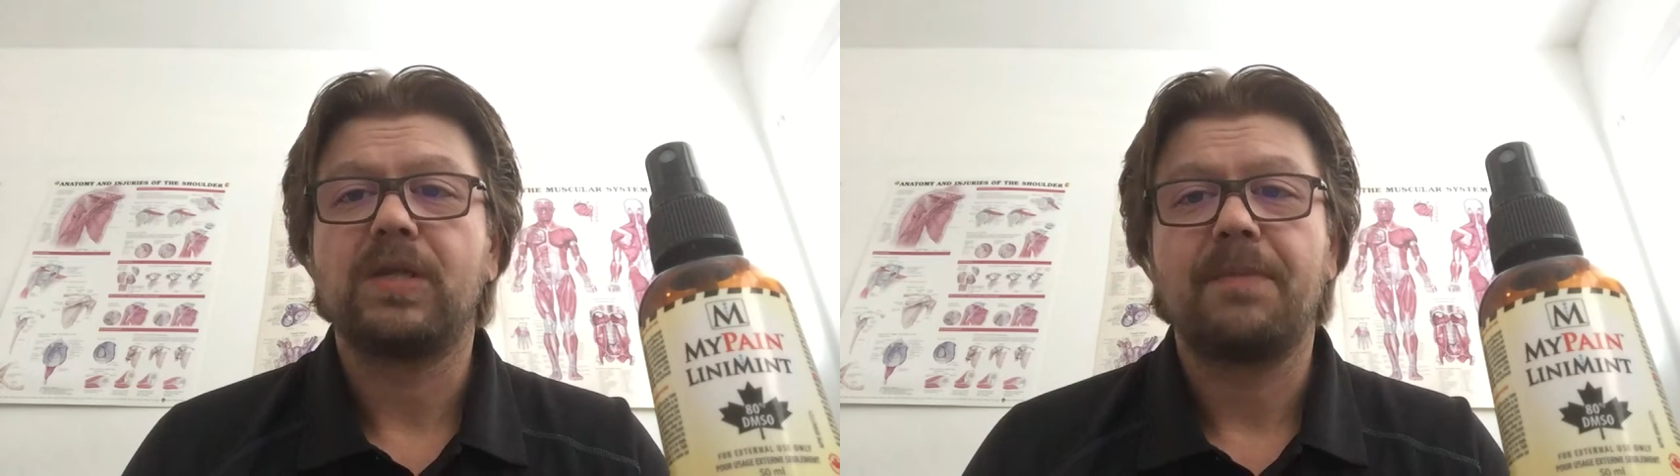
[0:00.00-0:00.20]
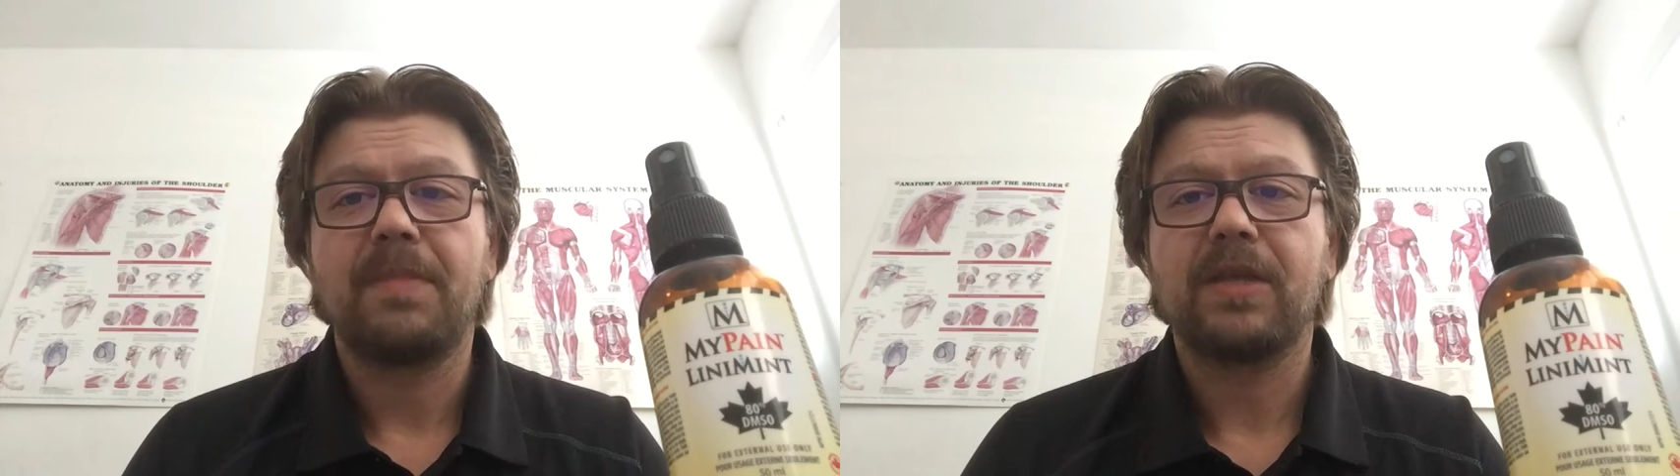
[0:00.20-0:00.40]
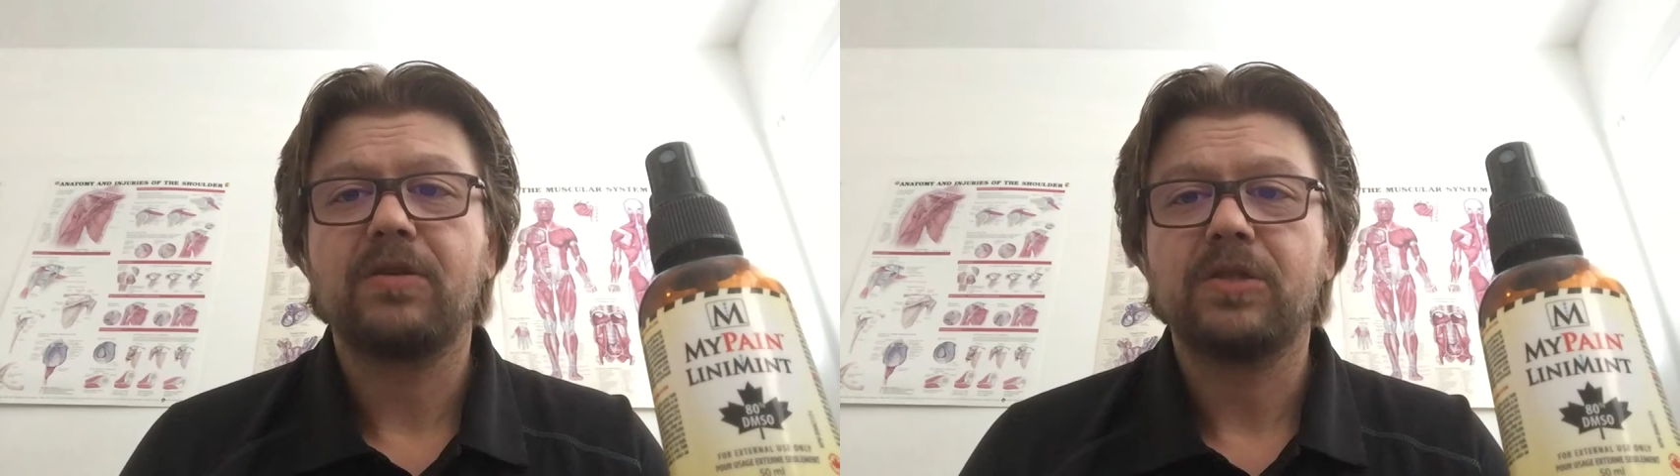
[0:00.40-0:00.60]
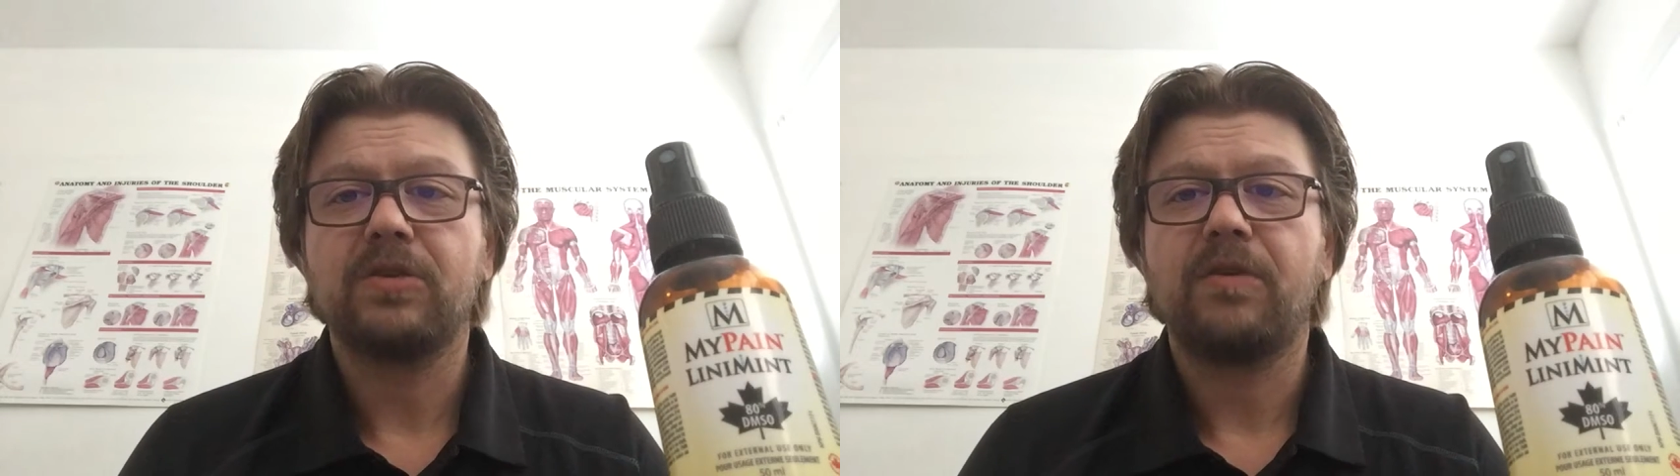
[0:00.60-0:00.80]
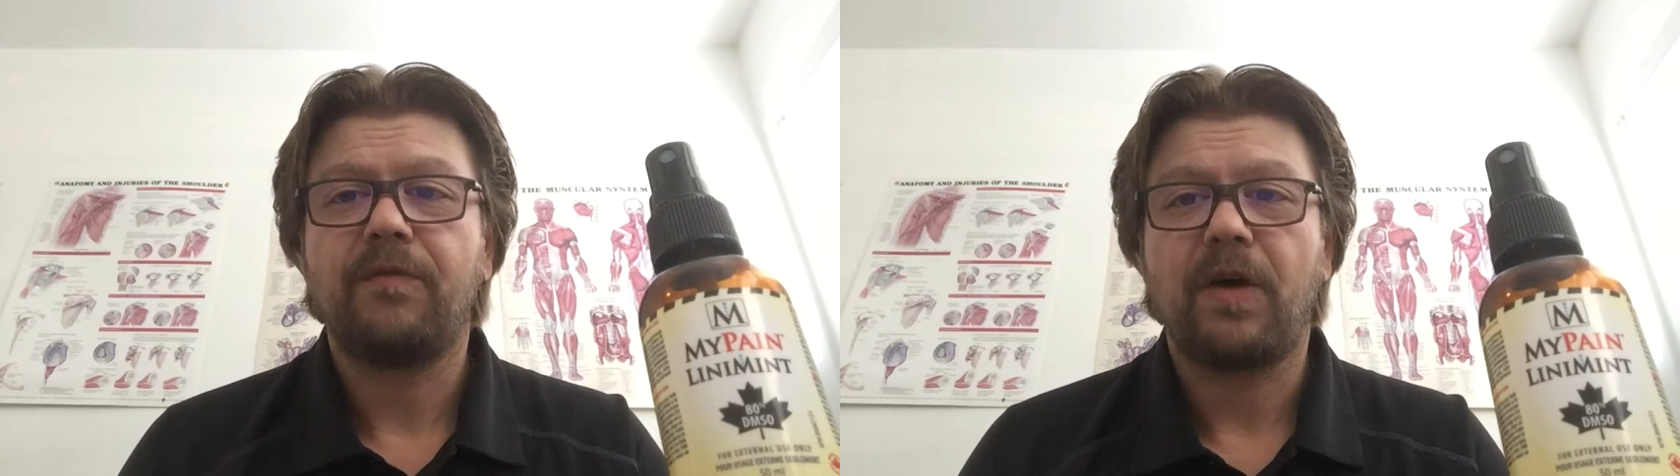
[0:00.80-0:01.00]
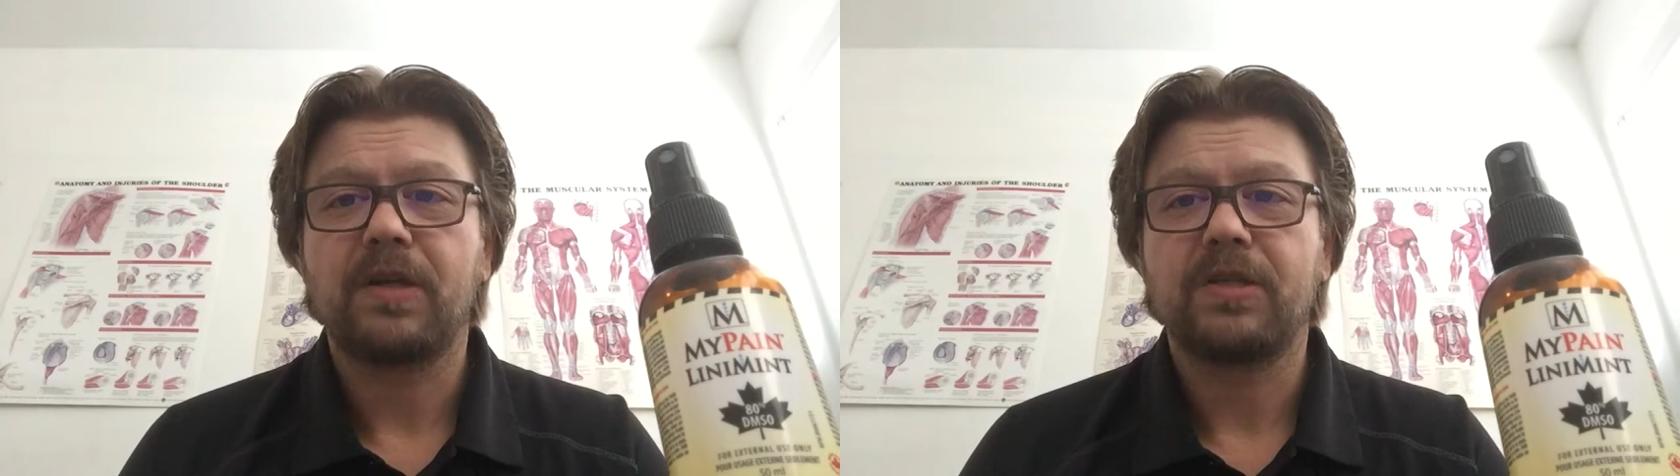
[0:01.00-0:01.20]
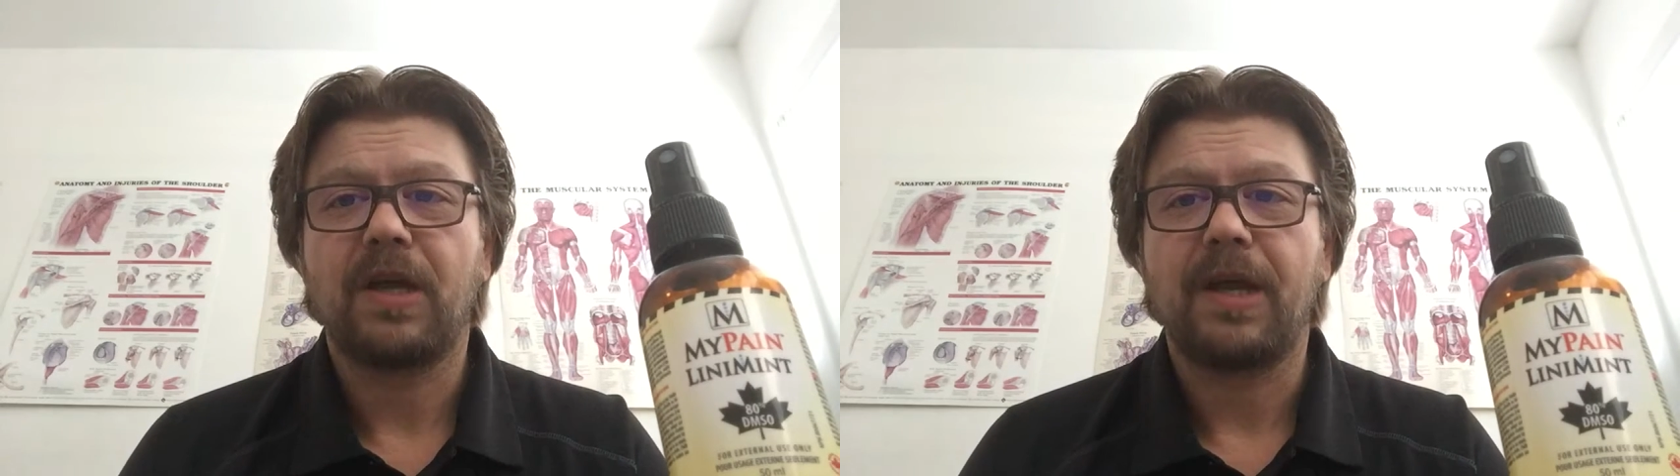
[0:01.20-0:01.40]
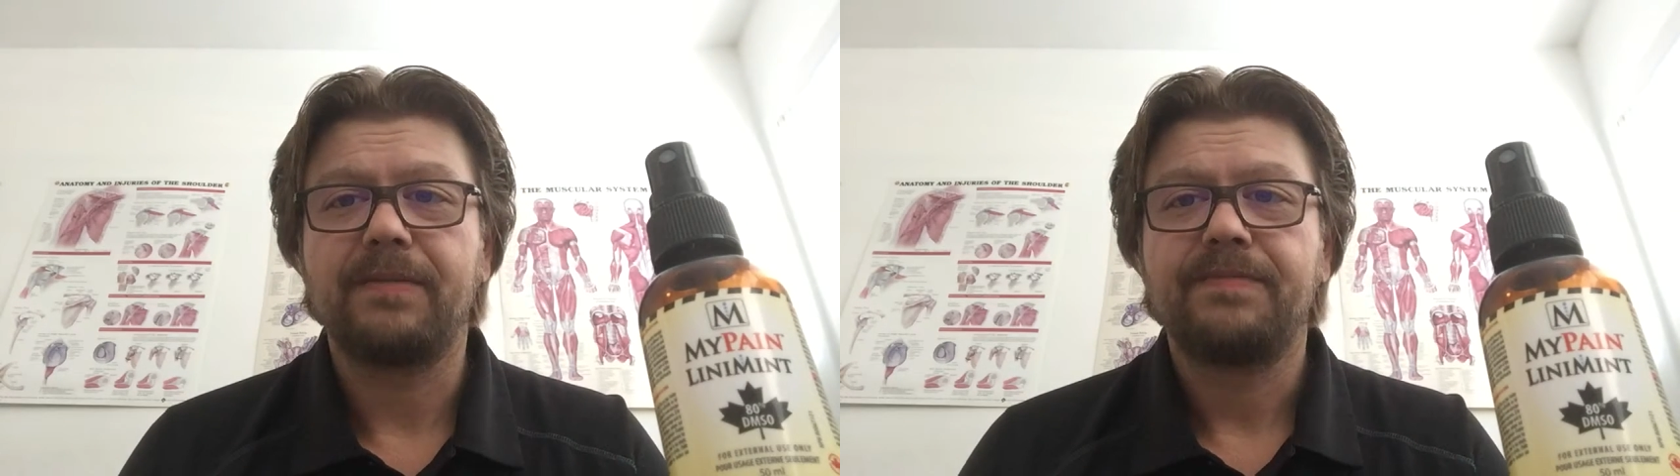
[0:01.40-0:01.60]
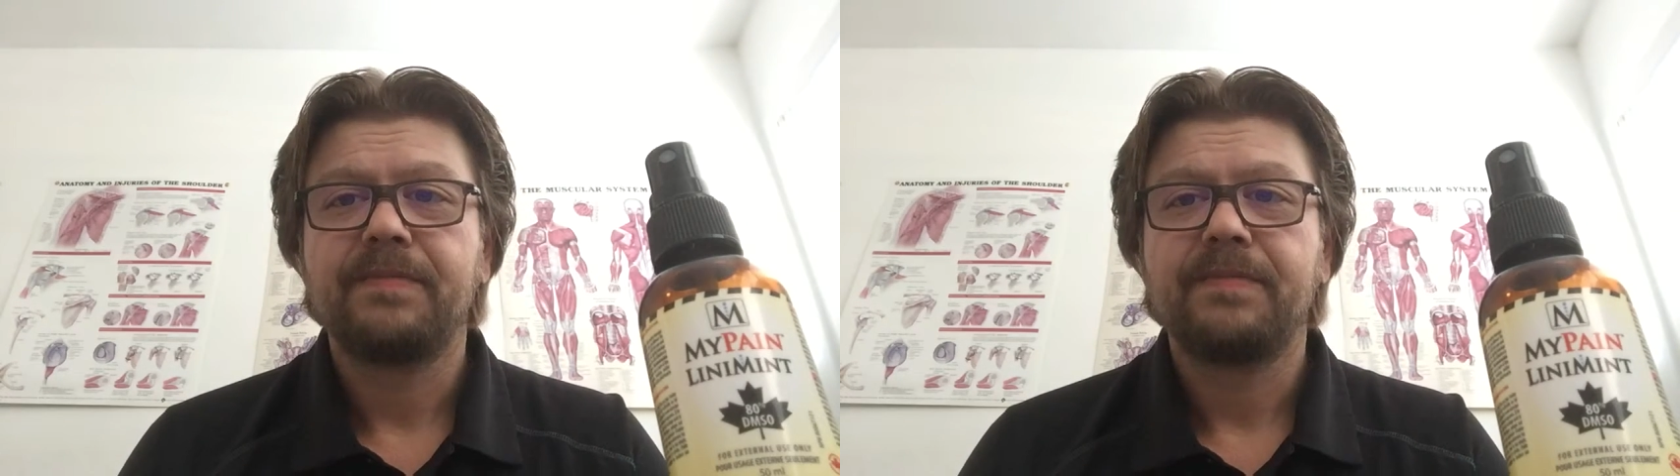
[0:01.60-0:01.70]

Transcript: dimethyl sulfoxide,